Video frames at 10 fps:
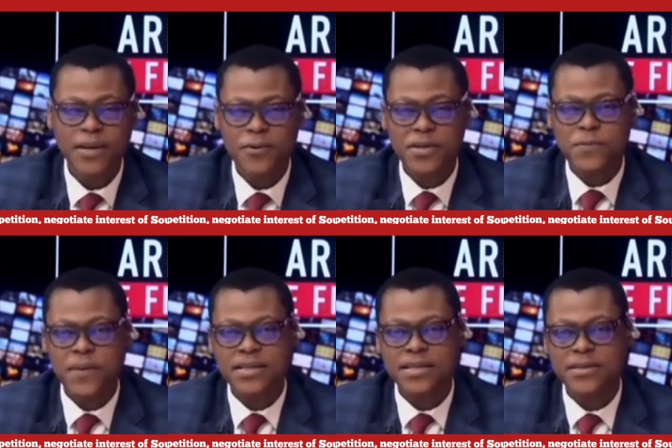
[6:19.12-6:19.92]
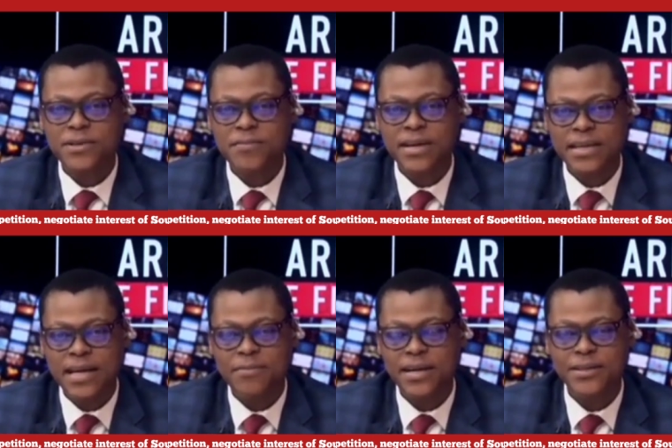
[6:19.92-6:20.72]
We expect Senator
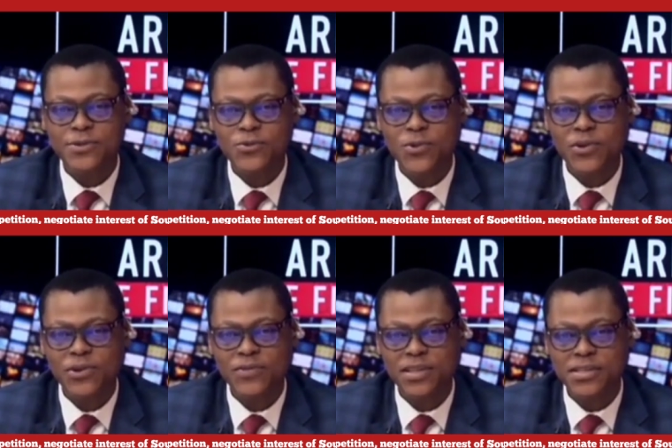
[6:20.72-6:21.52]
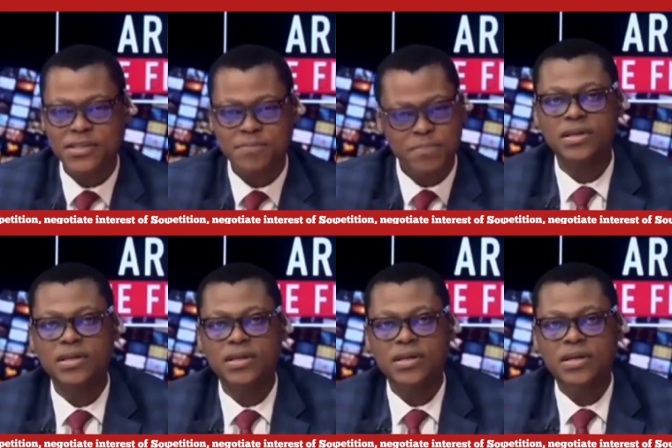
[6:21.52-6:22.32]
Nnamani to know all of this.
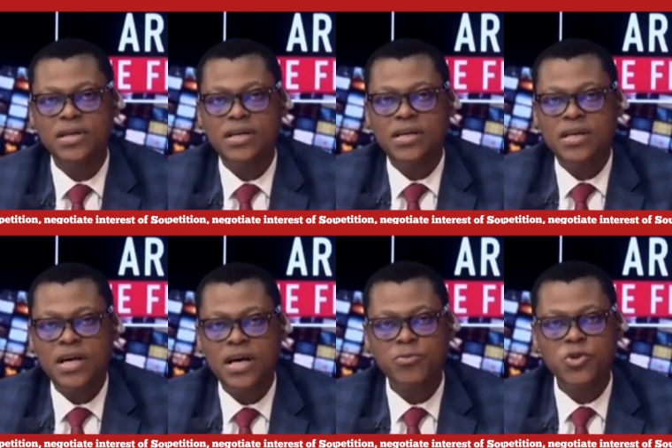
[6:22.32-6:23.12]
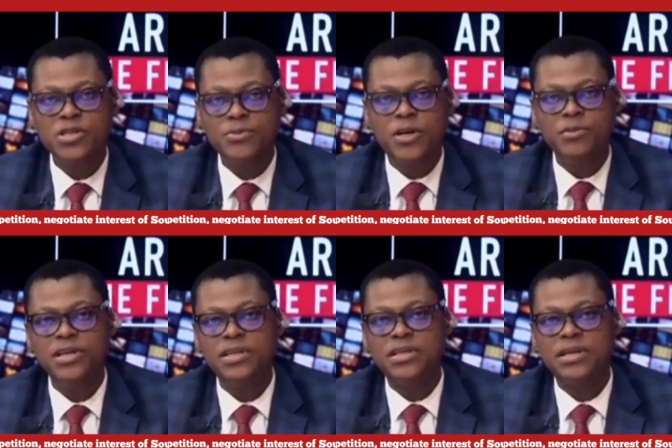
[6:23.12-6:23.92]
And the Muslim
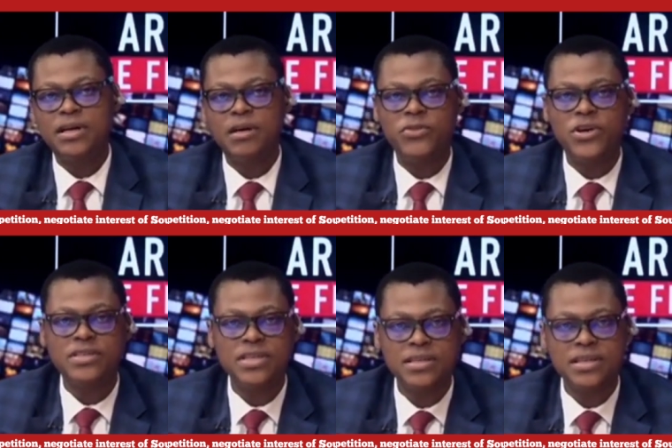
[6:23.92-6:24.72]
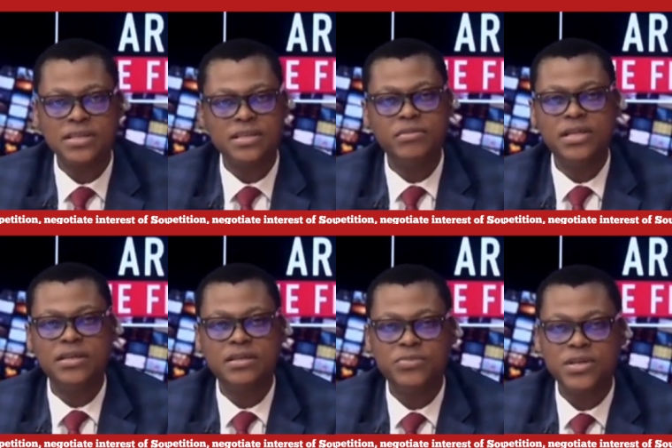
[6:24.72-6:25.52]
community in Anambra State has
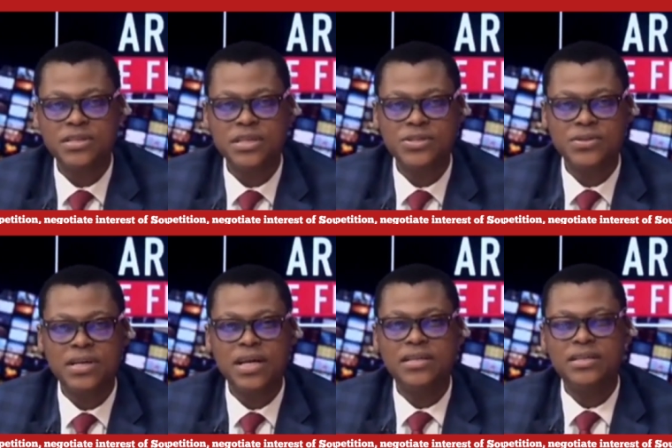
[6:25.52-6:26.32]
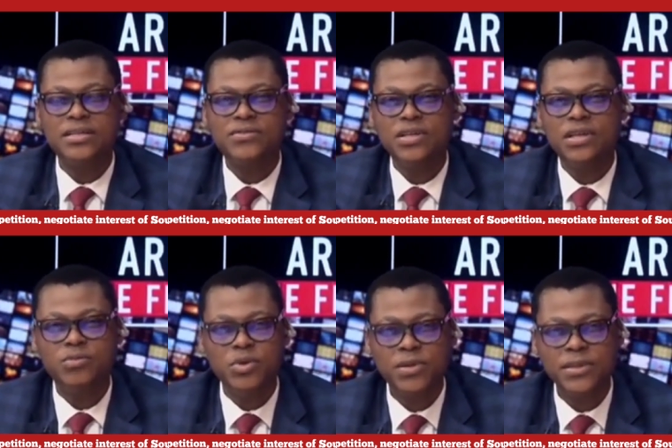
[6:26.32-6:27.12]
commended the presidential candidate of the
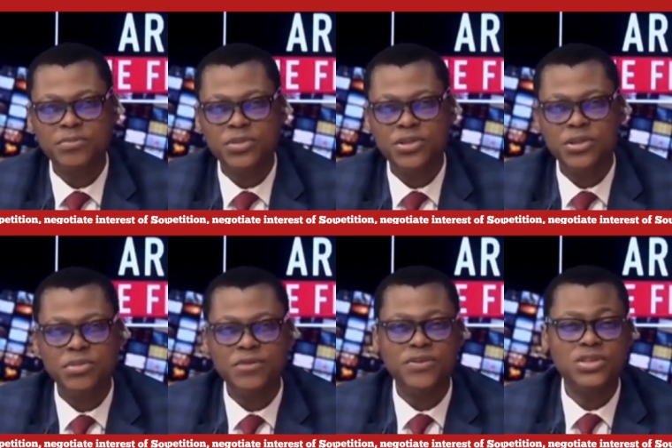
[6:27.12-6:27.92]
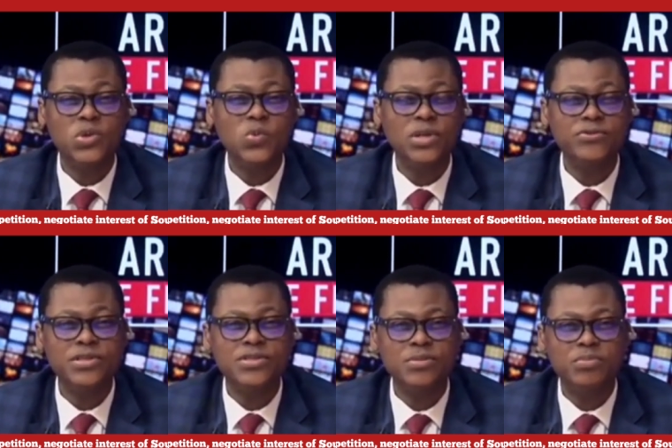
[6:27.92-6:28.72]
Labour Party, Peter Obi, for his
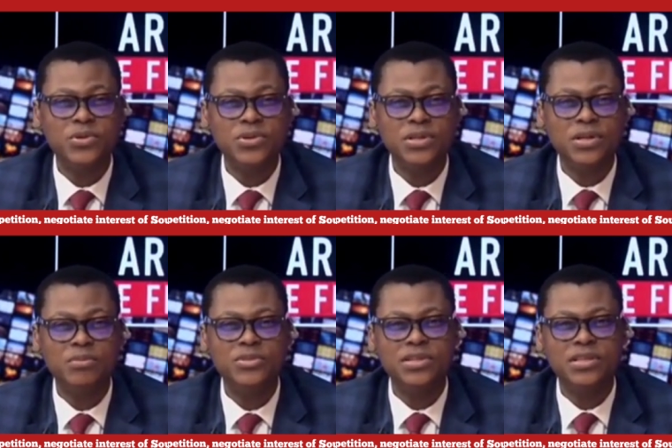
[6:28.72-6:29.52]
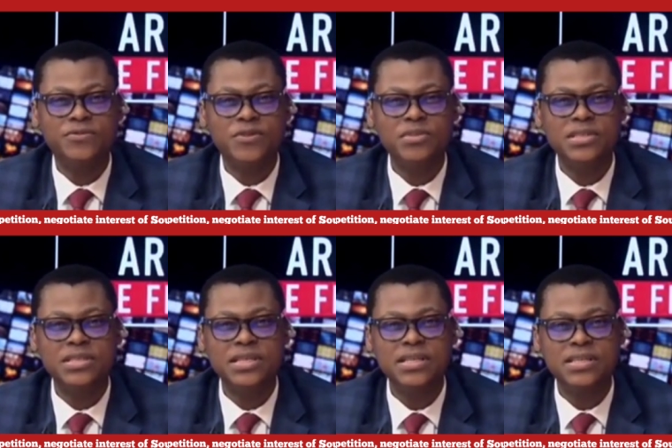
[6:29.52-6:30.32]
unwavering support to the community from his
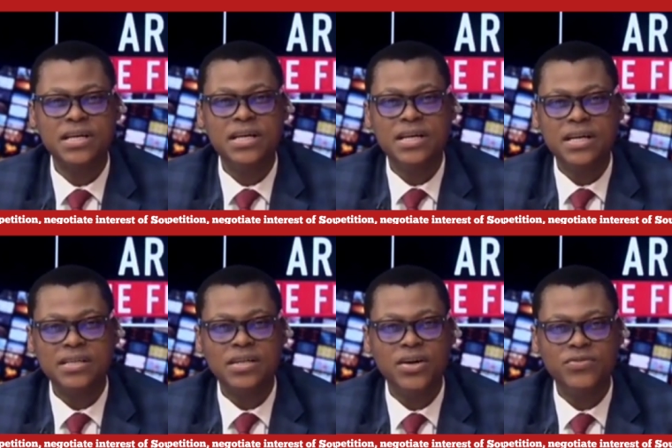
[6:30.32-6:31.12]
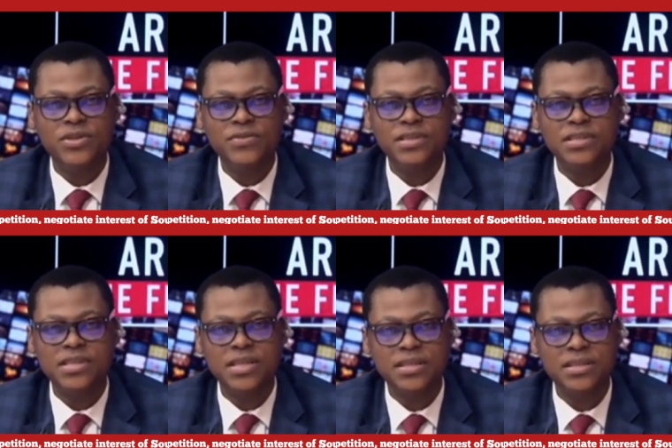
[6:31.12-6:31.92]
days as governor of the state.